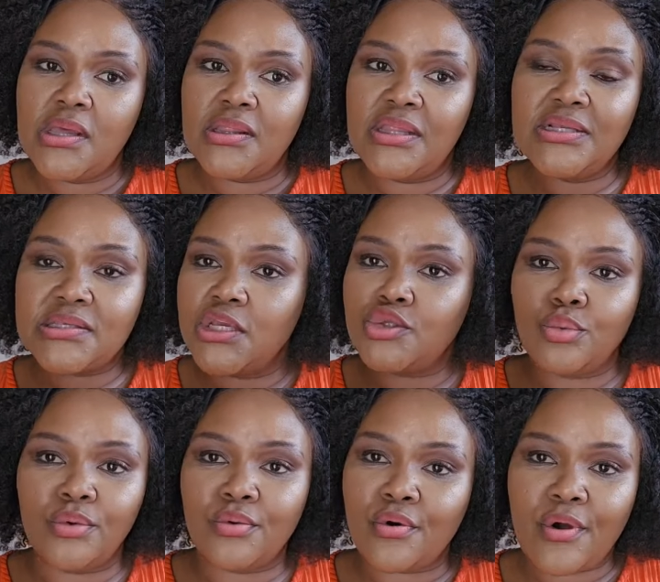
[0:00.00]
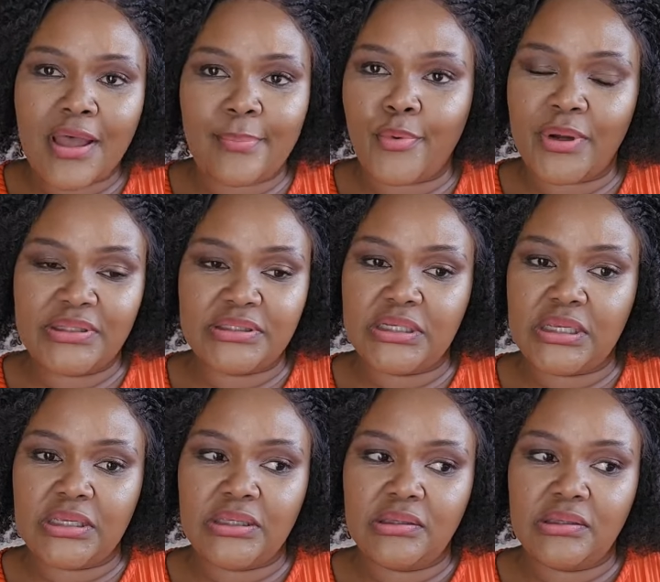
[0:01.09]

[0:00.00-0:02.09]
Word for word: These kids will grow up one day.